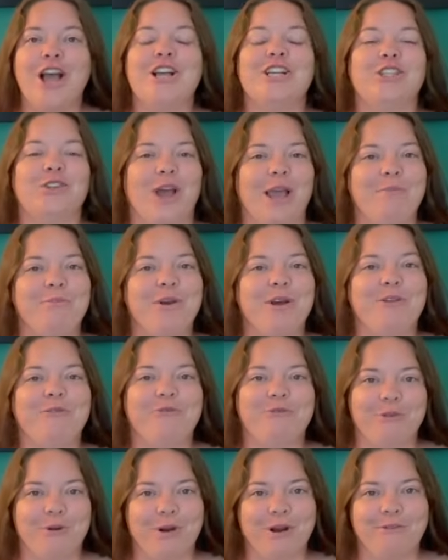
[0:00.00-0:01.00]
so I put
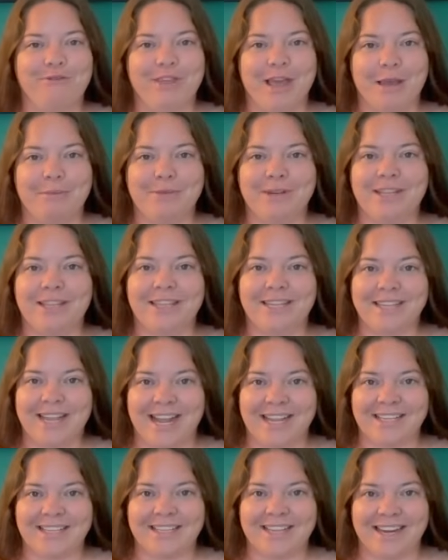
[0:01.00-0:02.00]
4 of them to the
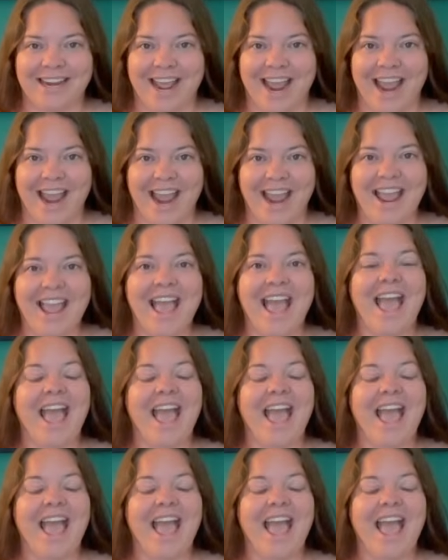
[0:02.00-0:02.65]
test today,